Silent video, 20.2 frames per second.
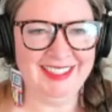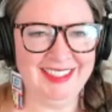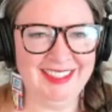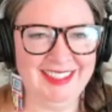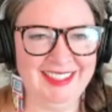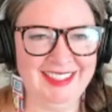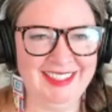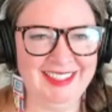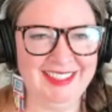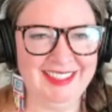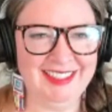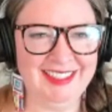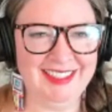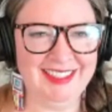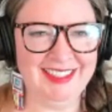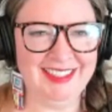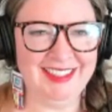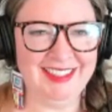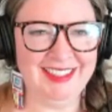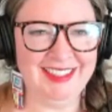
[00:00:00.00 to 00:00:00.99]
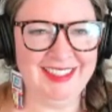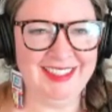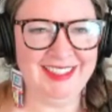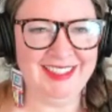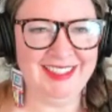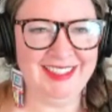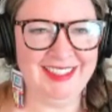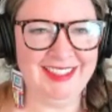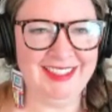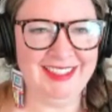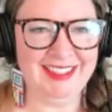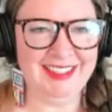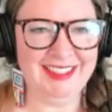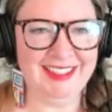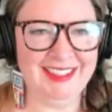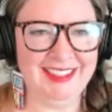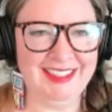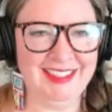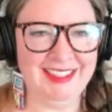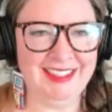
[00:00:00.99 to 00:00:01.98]

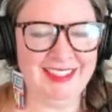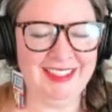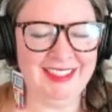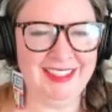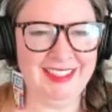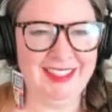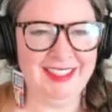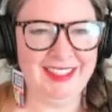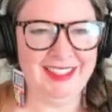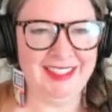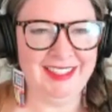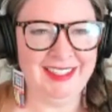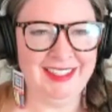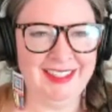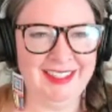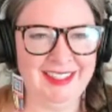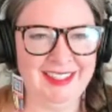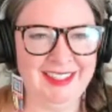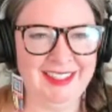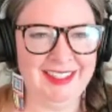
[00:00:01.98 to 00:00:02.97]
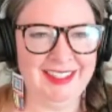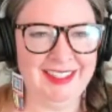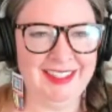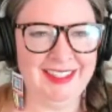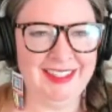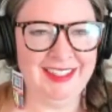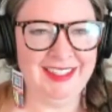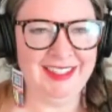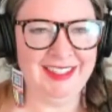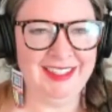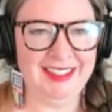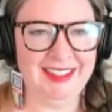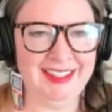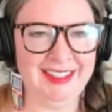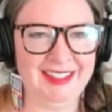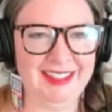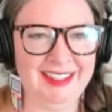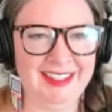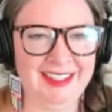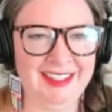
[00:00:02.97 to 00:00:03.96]

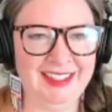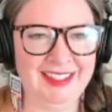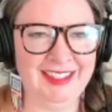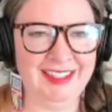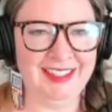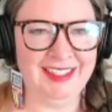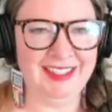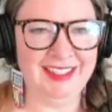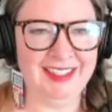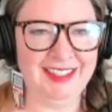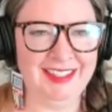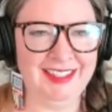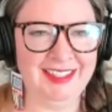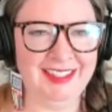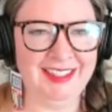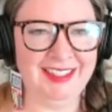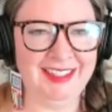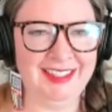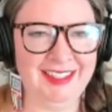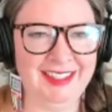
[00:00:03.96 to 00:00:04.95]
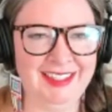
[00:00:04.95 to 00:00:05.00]
[no speech]